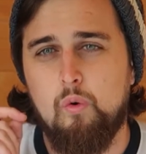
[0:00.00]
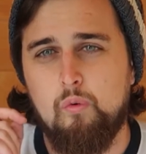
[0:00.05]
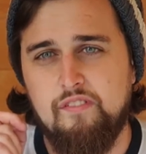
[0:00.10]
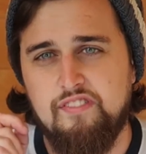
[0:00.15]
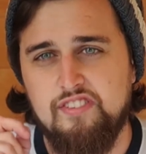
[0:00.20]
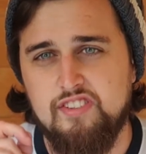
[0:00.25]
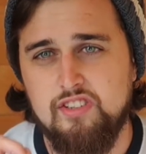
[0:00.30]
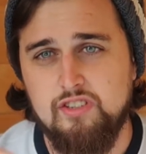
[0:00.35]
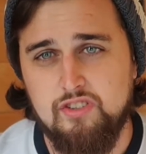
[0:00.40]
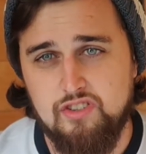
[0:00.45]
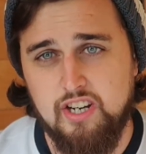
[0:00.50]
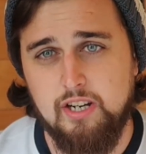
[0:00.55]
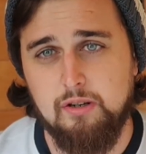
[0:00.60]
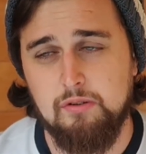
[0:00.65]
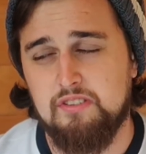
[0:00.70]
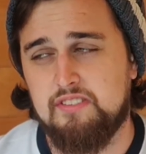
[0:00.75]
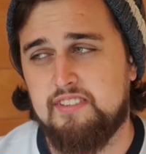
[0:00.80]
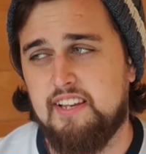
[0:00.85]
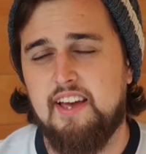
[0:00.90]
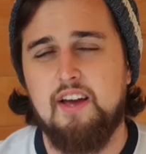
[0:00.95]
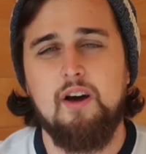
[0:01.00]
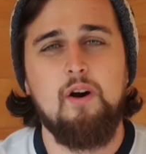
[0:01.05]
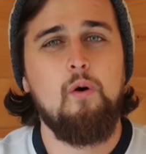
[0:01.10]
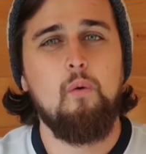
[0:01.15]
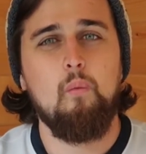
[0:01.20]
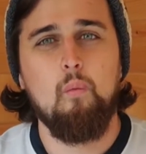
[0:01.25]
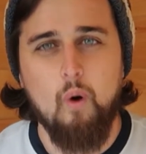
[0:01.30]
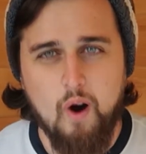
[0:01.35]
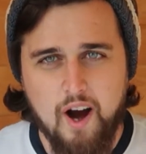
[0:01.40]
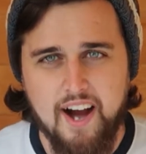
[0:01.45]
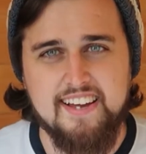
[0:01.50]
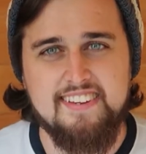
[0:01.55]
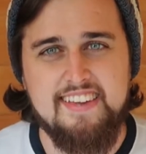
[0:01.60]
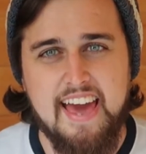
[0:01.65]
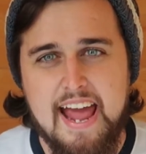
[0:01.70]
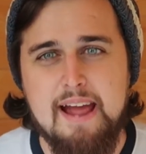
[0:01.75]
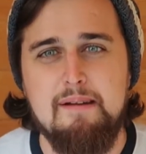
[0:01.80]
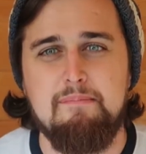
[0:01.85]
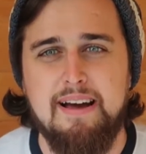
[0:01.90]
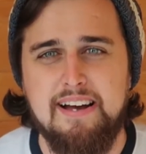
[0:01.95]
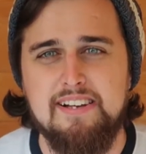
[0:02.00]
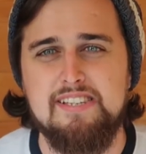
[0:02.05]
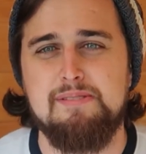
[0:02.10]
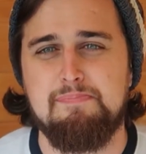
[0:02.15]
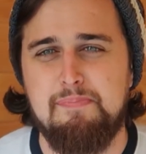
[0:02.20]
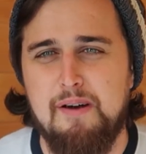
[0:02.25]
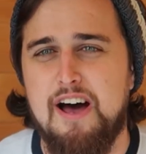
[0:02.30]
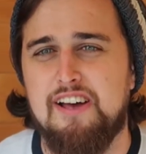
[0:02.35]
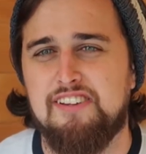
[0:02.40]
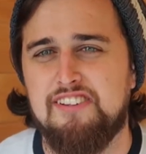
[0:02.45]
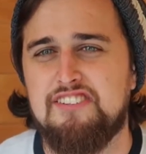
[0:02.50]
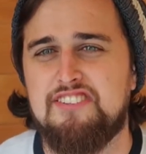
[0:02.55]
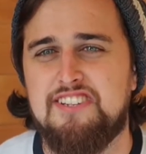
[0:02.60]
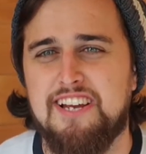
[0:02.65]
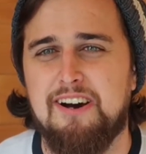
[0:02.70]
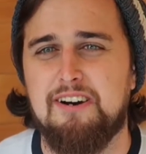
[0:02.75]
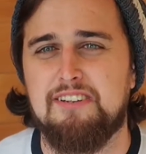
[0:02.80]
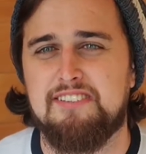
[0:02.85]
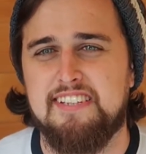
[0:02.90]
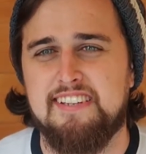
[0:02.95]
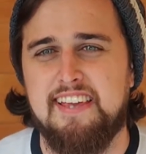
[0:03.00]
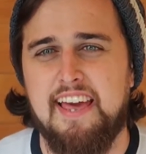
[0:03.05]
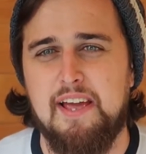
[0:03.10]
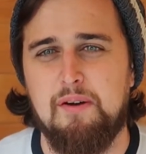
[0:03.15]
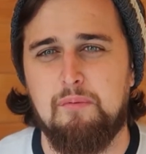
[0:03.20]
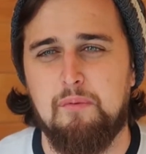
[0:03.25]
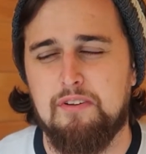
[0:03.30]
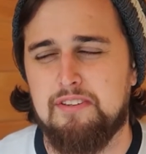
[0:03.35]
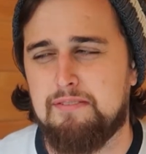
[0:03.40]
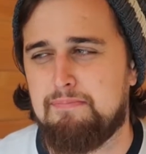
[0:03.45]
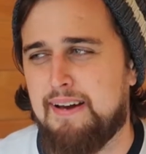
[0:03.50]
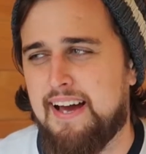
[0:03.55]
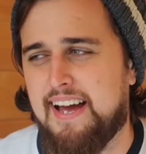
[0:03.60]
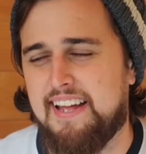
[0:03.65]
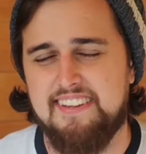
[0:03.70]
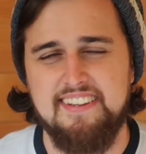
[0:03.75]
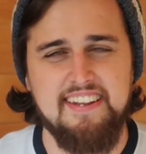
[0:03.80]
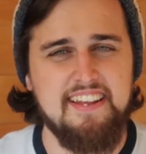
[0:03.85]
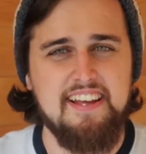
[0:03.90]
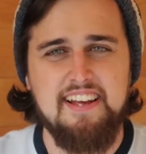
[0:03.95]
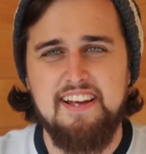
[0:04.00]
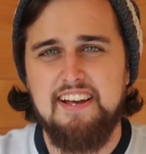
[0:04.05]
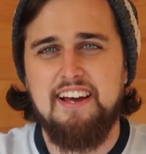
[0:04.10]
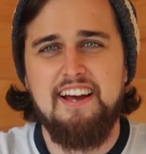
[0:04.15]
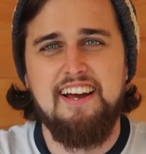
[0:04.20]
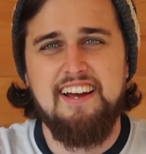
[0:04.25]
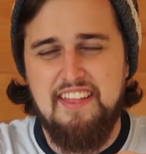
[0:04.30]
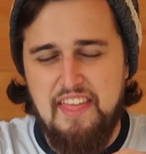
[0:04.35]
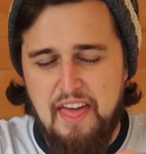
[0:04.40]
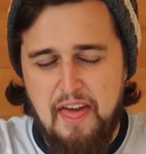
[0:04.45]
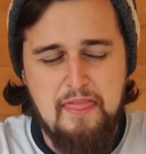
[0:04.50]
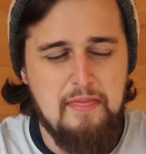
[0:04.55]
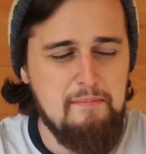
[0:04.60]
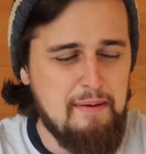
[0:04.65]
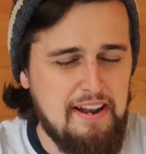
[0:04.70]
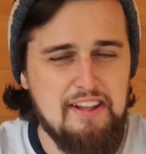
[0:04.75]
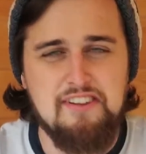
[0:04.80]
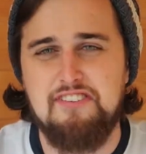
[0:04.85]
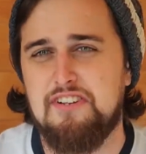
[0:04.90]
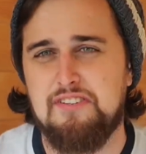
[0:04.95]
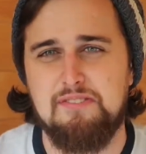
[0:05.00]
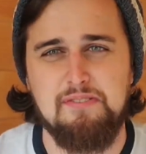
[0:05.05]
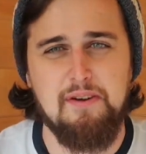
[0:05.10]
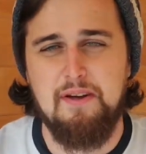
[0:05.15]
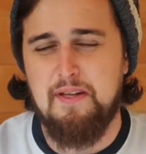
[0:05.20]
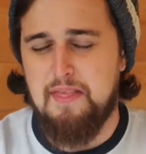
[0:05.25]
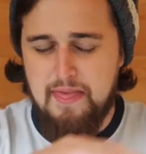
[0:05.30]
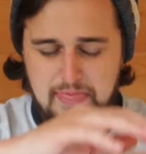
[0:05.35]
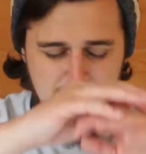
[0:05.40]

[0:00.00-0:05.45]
with Chelsea. What a game that Spurs and Chelsea game was, man. The managers were,